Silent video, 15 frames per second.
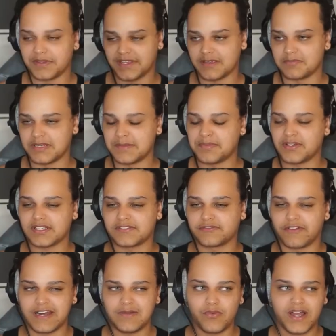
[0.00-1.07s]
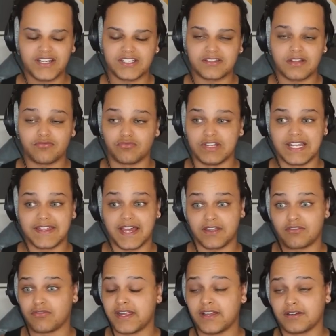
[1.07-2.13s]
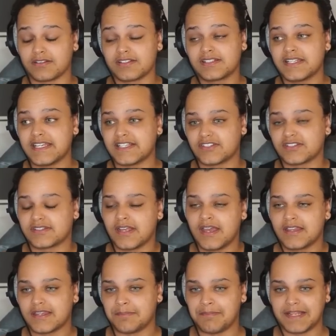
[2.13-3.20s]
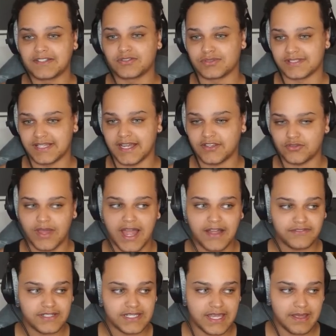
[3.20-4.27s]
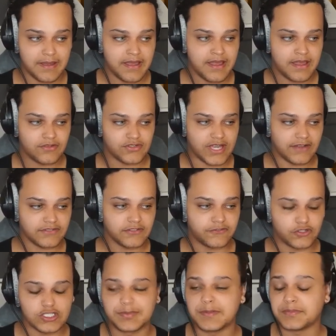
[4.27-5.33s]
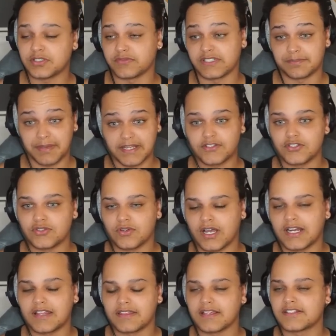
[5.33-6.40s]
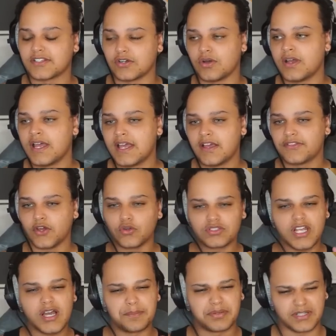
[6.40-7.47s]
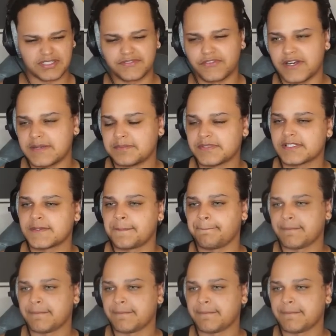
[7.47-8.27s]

with Kimberly because frame-wise, she's not really that great, honestly. It's just the mental stack. You have to force people to respect you, kind of thing. So those are her plus frames.